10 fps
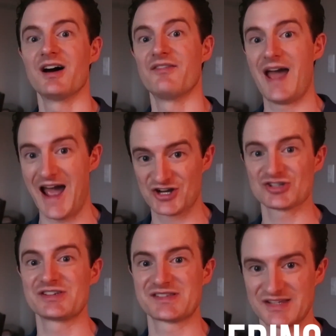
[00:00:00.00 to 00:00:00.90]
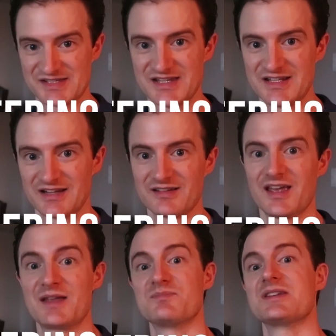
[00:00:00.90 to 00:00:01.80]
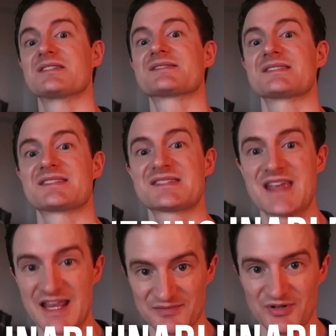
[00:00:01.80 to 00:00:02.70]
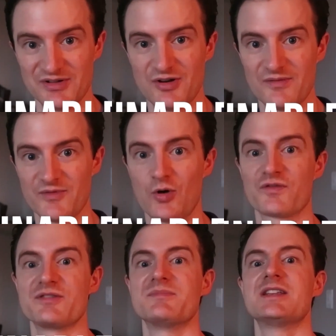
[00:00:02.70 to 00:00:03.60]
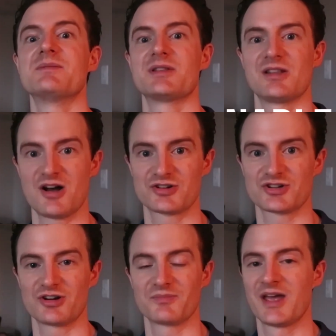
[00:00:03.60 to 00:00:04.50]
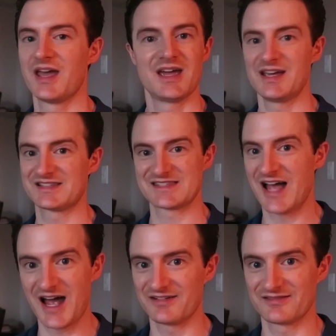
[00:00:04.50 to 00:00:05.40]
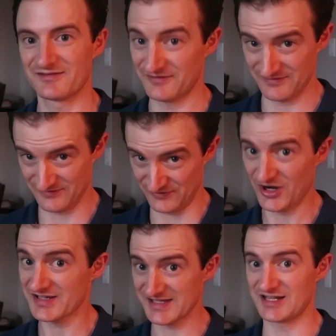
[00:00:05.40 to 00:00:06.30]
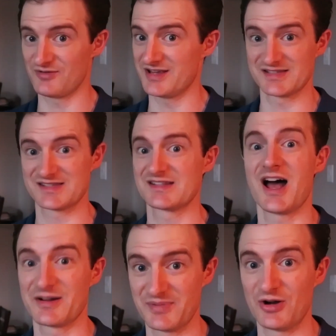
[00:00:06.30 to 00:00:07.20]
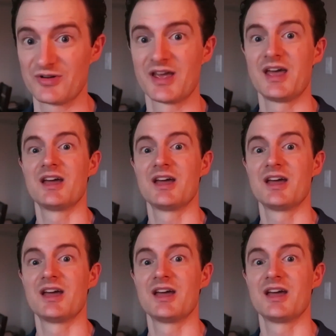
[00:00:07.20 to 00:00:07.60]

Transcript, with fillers: of actually succeeding and being sustainable over the medium and long term. It's not, for us anyways, it's not about